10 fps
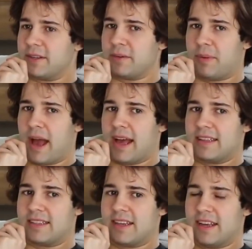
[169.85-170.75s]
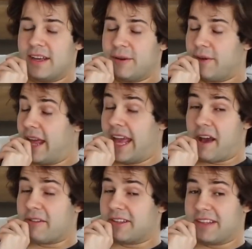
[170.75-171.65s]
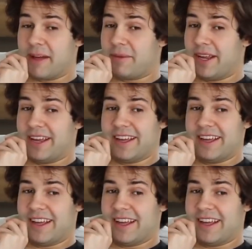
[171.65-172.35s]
surprised when I hang out with a celebrity.